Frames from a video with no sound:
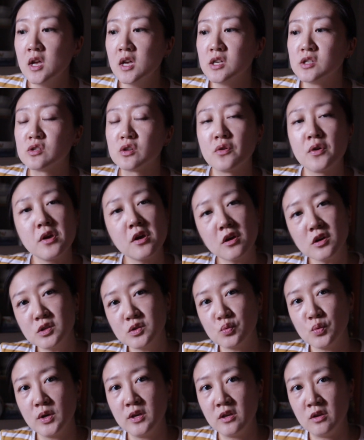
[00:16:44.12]
So
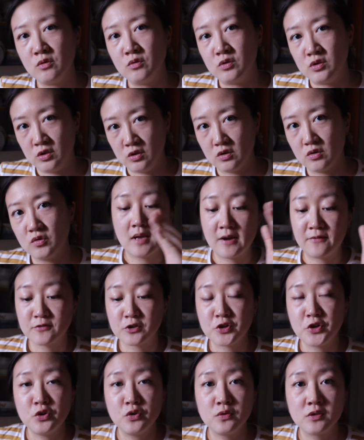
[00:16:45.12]
here's what you do.
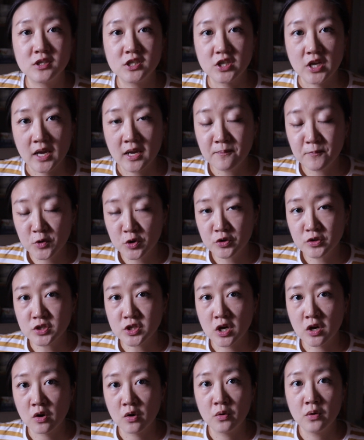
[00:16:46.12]
After you shape your
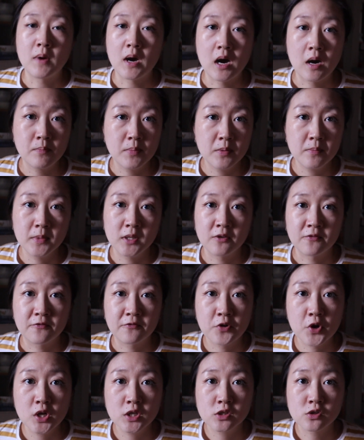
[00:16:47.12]
dough, pop them in the
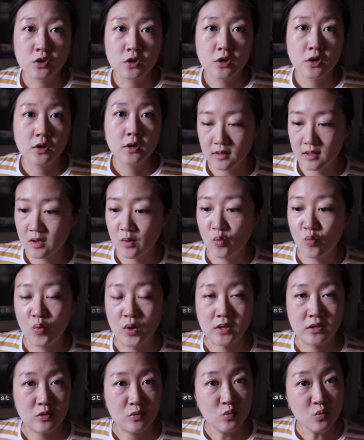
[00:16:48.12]
freezer, and
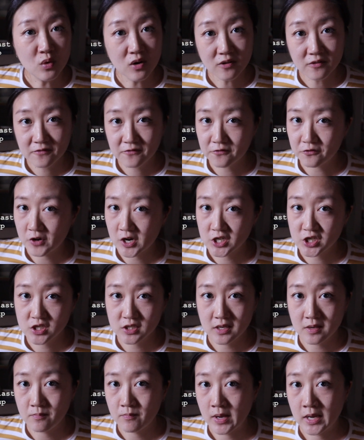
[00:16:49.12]
when you want
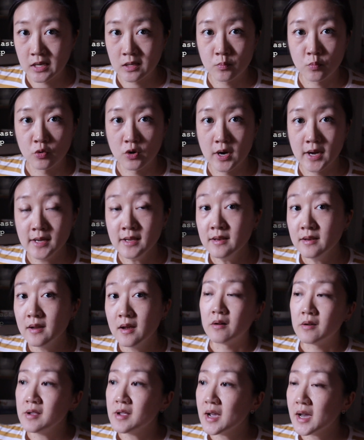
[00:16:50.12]
freshly baked bread,
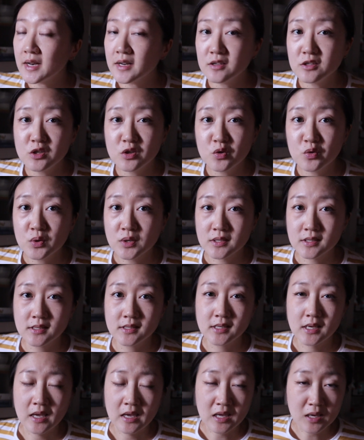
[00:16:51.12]
all you gotta do is
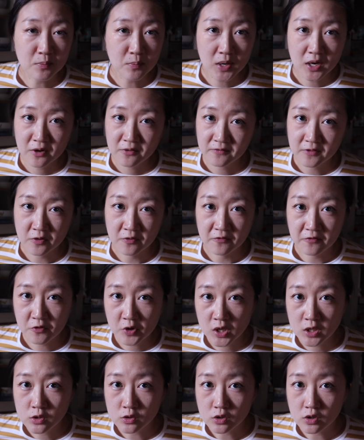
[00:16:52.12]
take them out of the
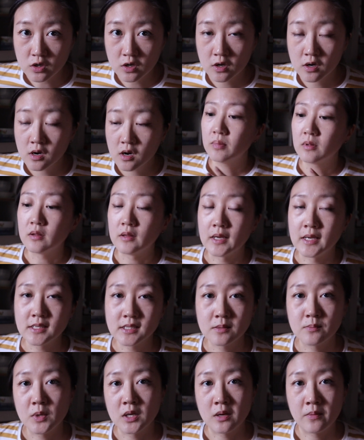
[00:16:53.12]
freezer, place
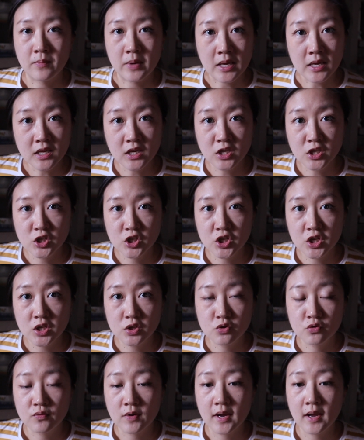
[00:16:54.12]
them on a baking sheet
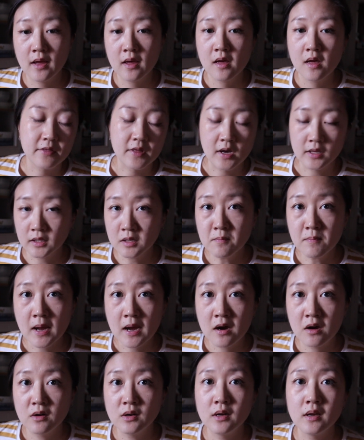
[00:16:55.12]
tray, thaw them
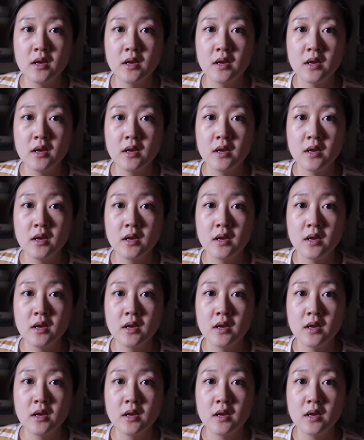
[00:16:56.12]
out,